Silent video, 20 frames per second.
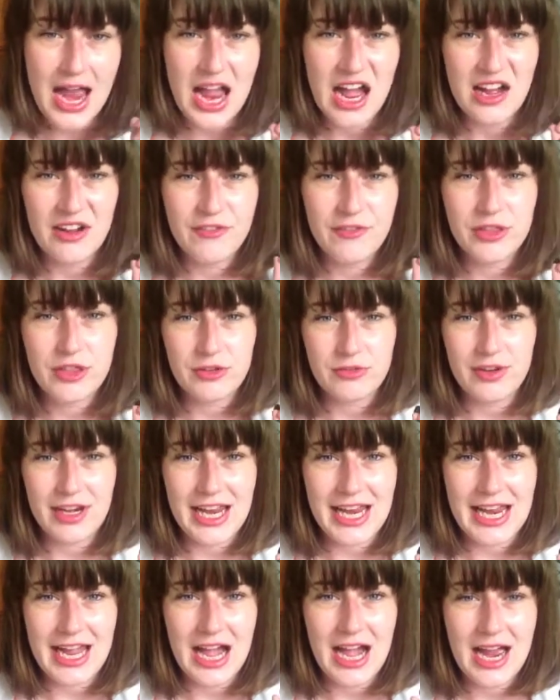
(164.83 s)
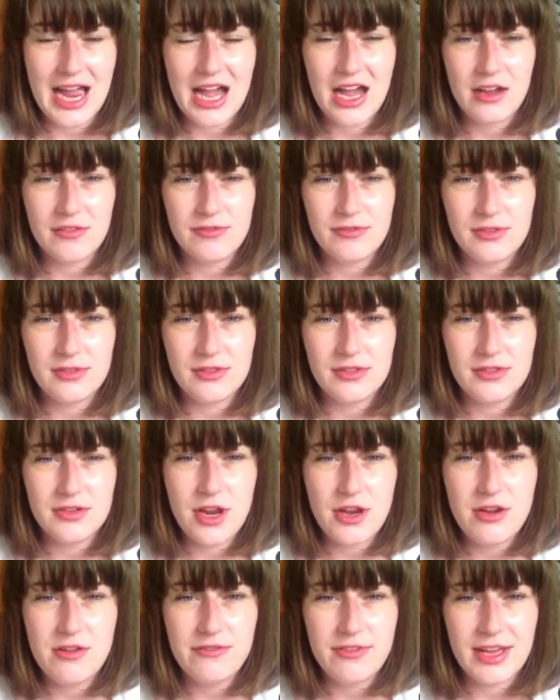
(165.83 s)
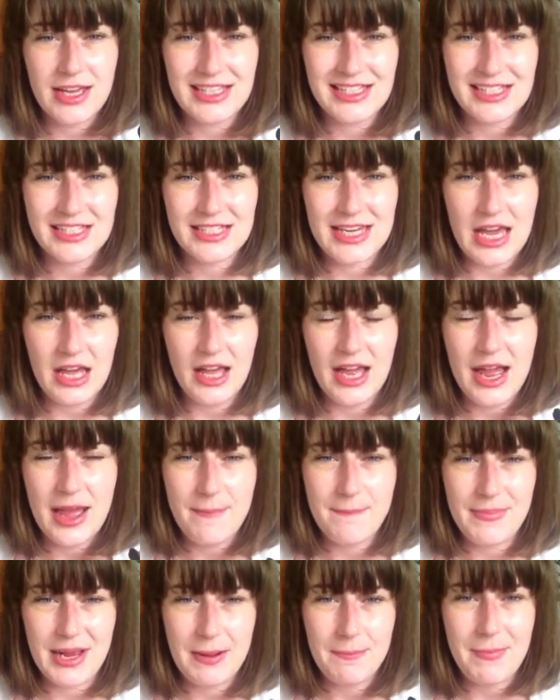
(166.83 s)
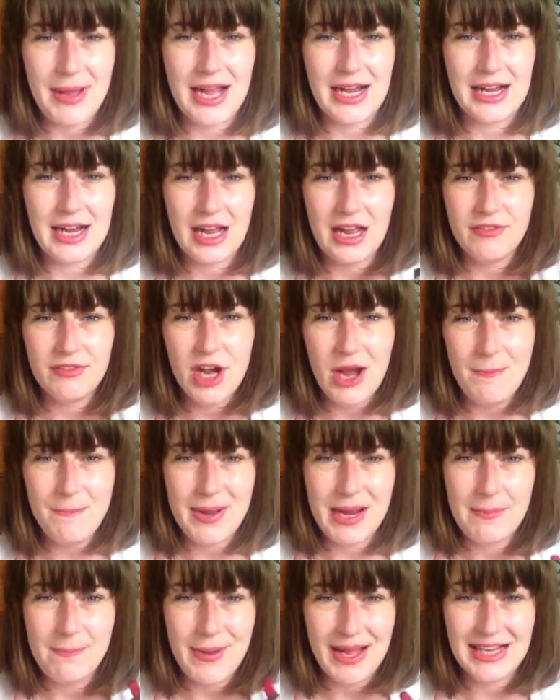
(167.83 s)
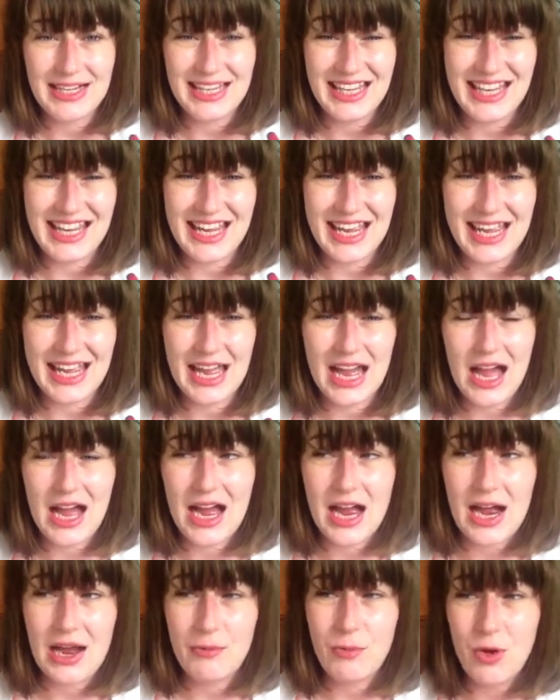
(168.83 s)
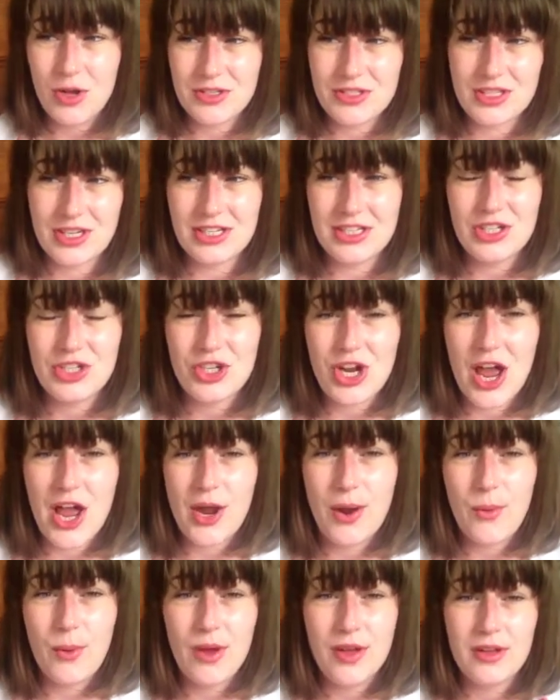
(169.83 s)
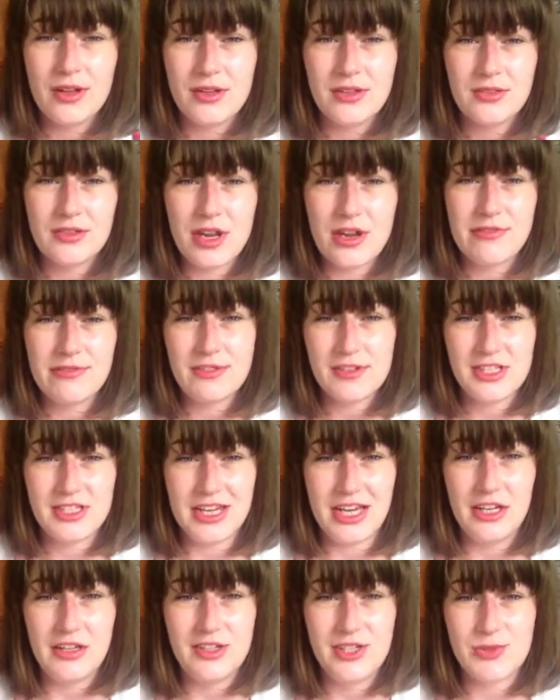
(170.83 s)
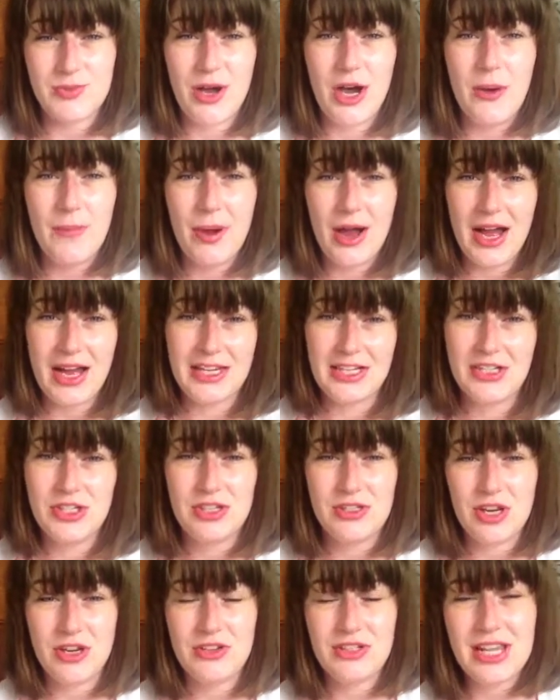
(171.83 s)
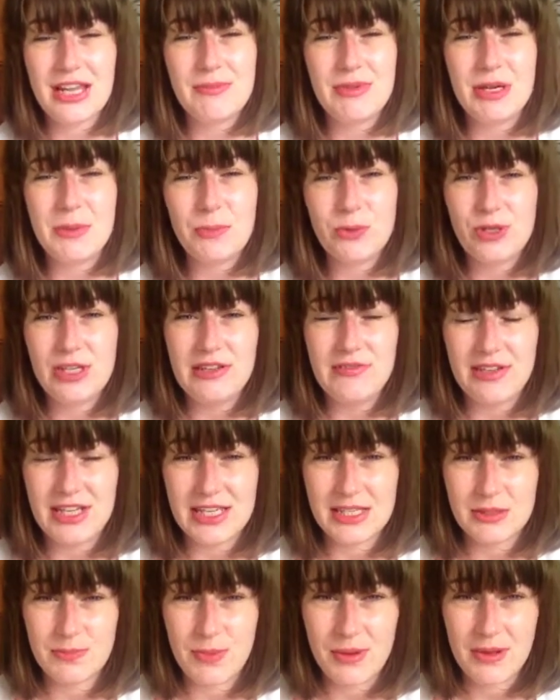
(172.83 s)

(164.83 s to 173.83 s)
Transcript: have 3. I have Nova, Stella and Big Bang. I've got Big Bang here. I was going to show Nova and Stella as well, but I showed them in a previous